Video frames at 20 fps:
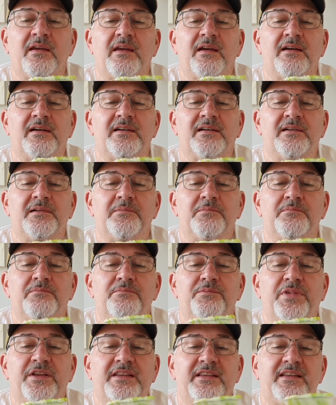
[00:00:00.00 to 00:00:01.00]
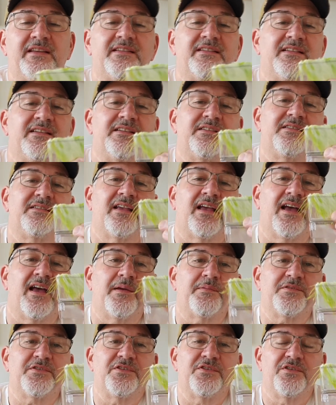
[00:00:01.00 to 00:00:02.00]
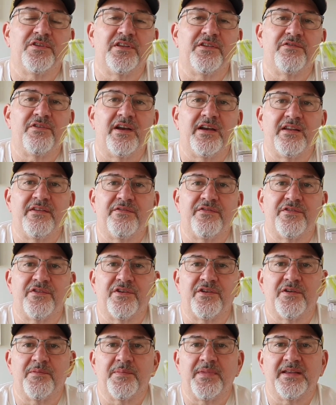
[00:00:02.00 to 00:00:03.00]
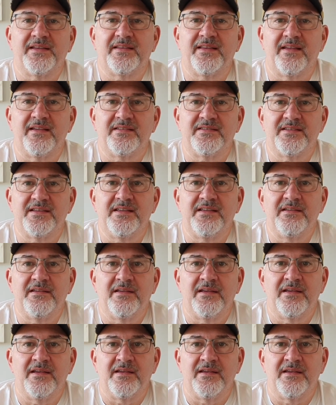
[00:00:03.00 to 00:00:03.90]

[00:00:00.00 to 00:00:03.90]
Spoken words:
But this is absolutely ready for a big tasty,